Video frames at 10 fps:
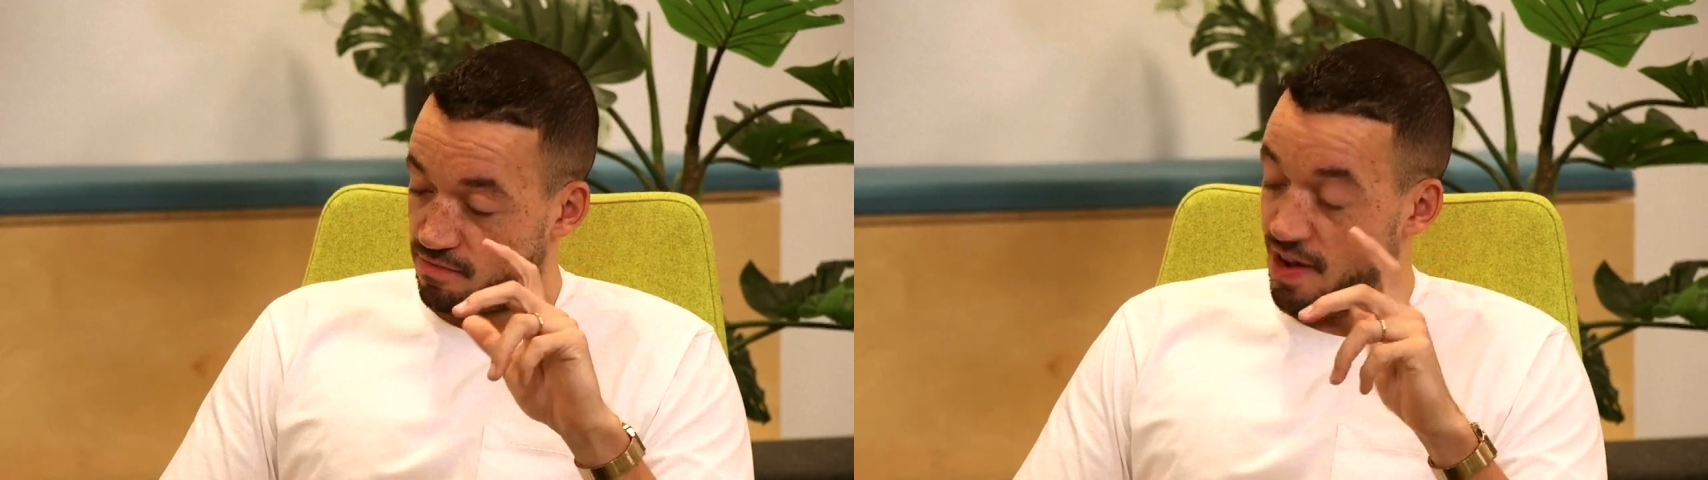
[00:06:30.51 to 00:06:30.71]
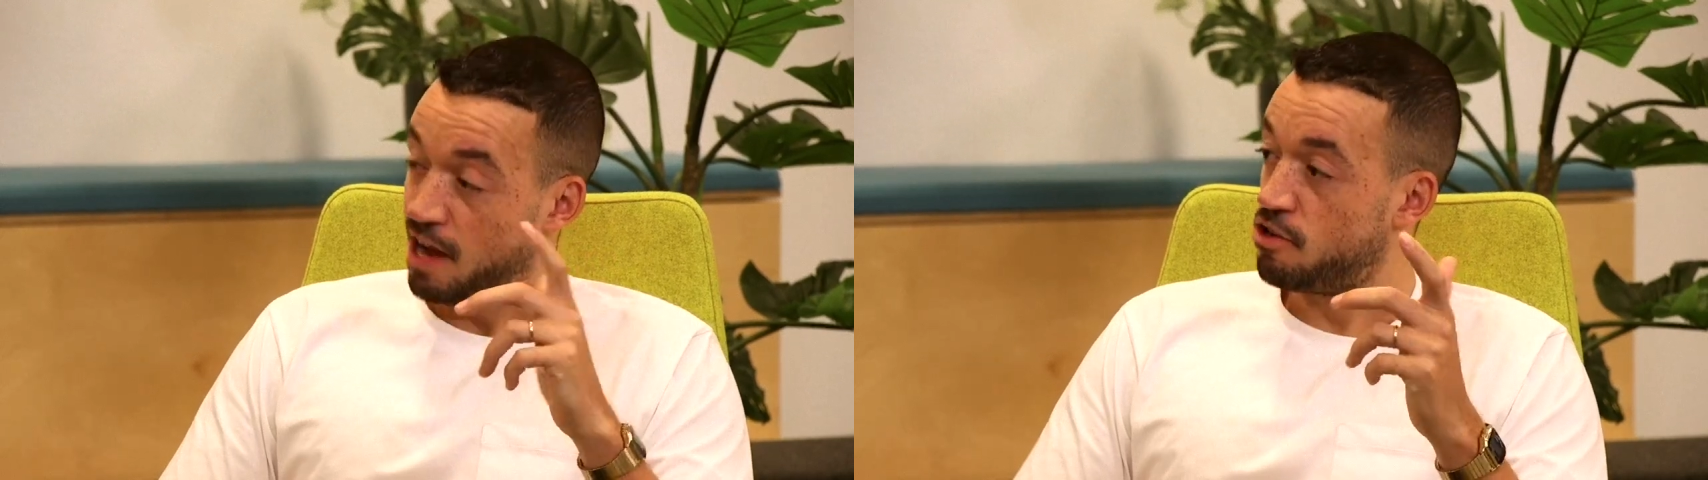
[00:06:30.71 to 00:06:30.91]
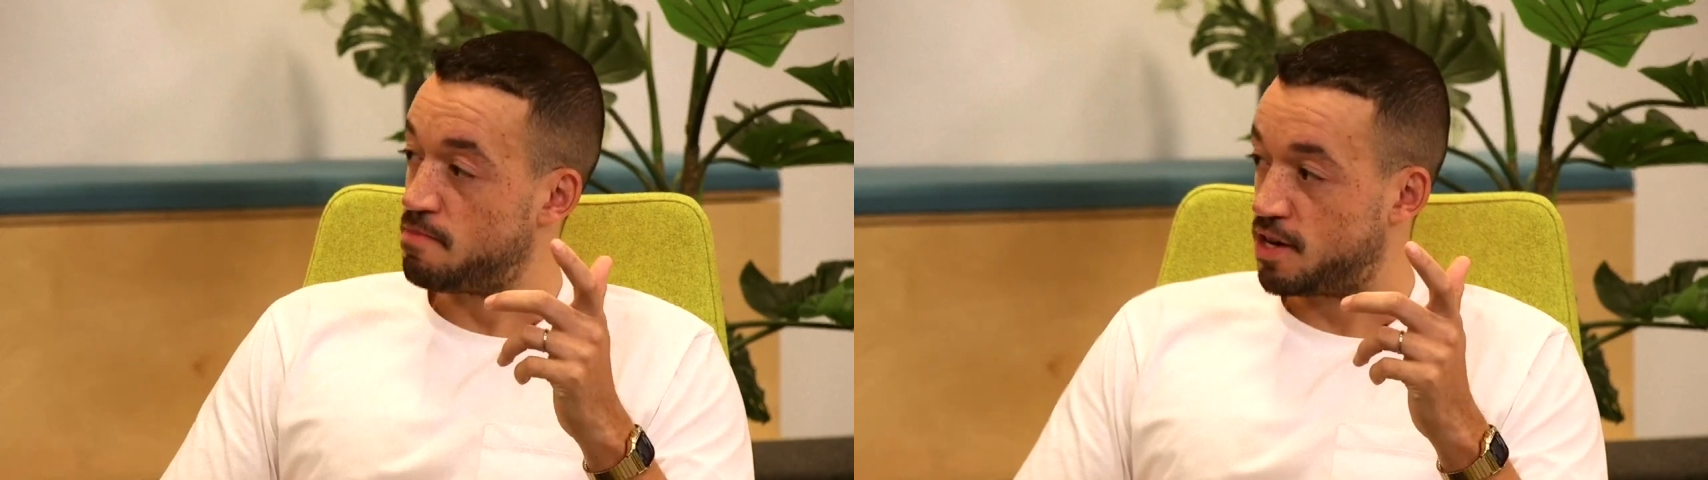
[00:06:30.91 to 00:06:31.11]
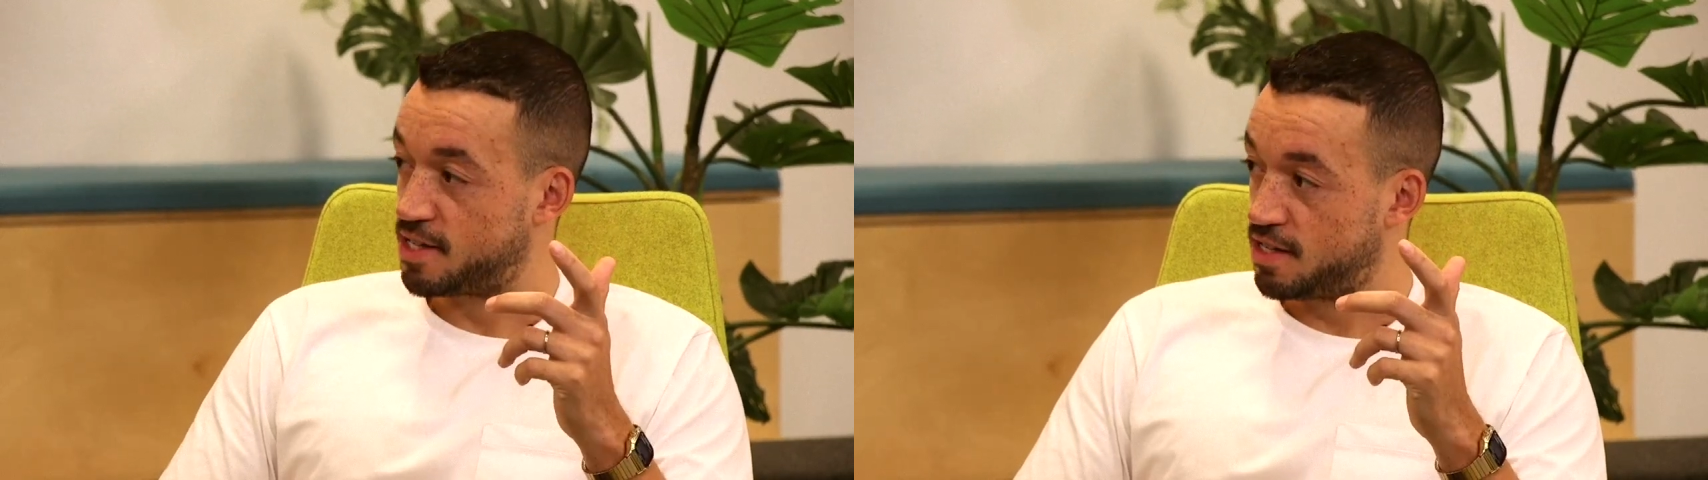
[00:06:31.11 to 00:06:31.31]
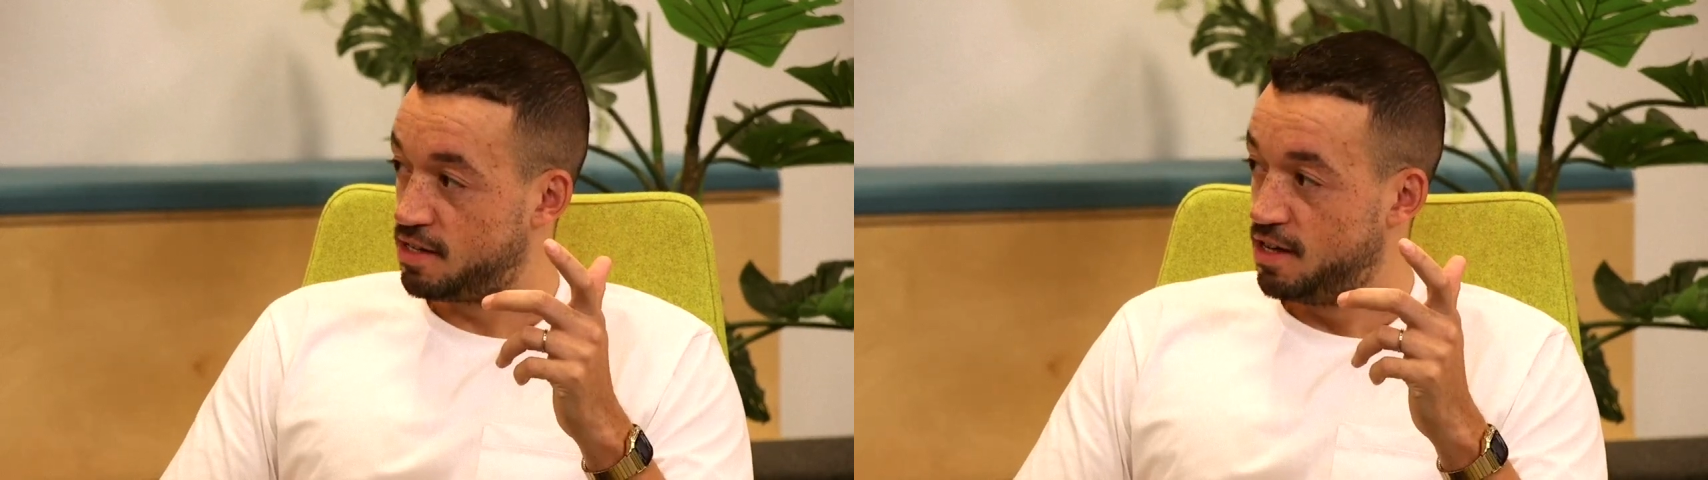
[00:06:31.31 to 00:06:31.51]
value
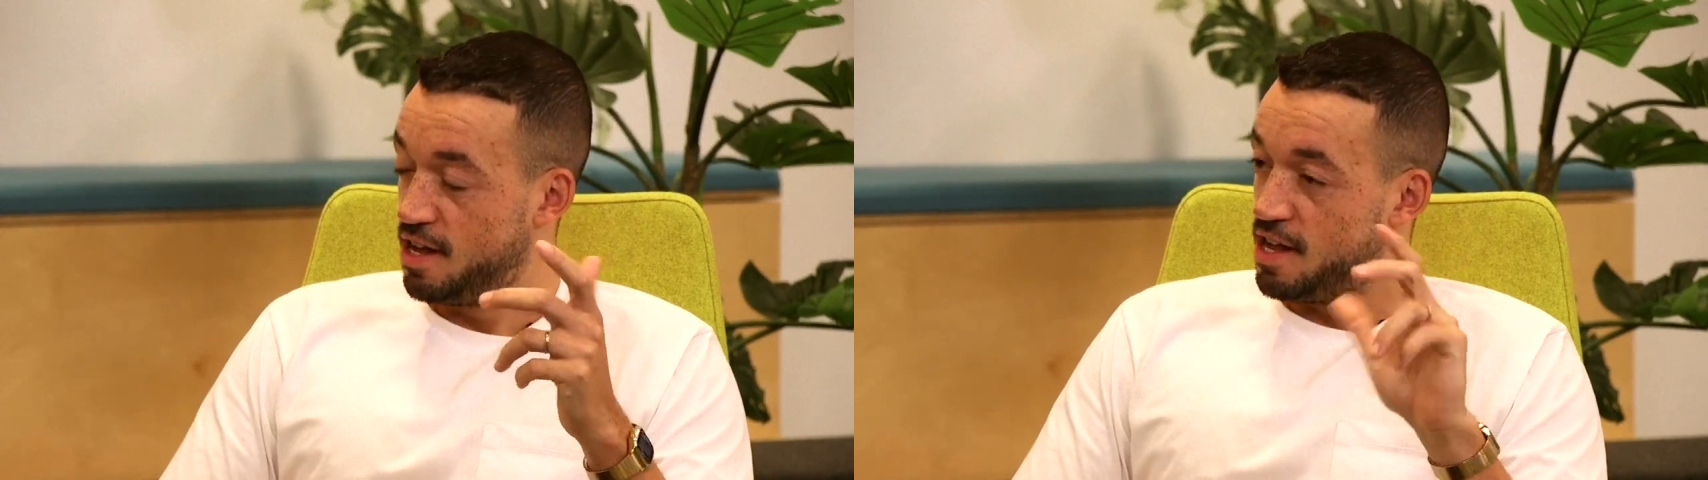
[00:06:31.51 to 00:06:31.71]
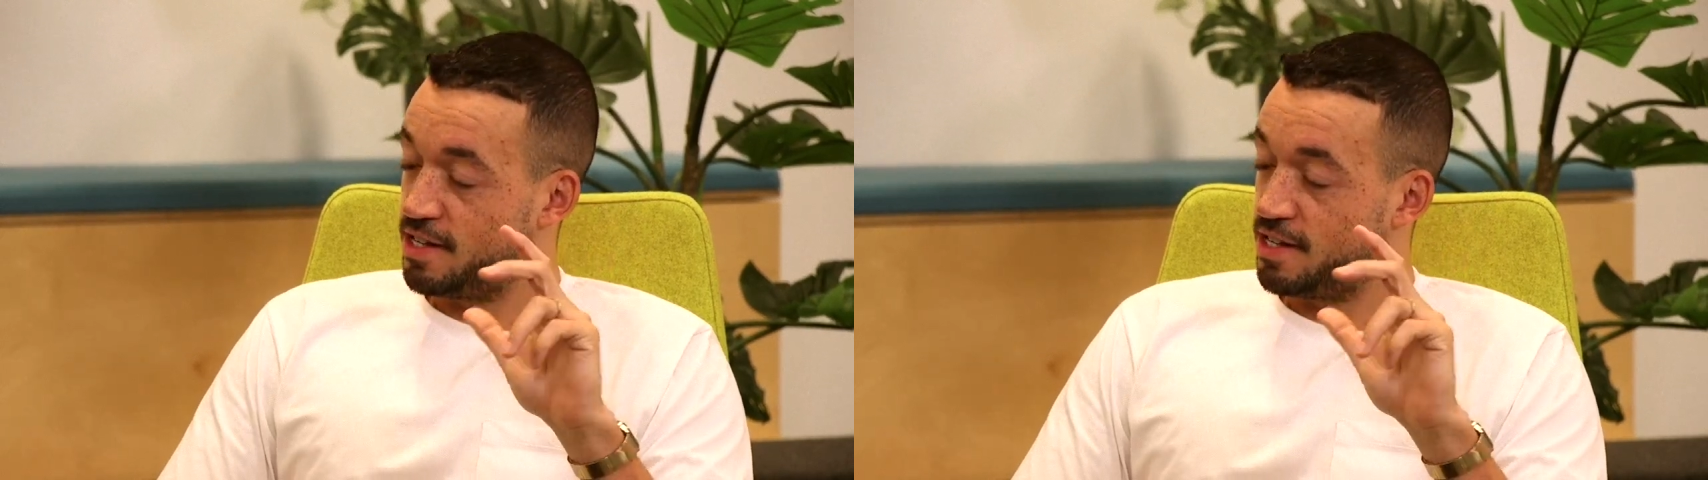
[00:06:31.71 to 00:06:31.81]
marketing. Yeah.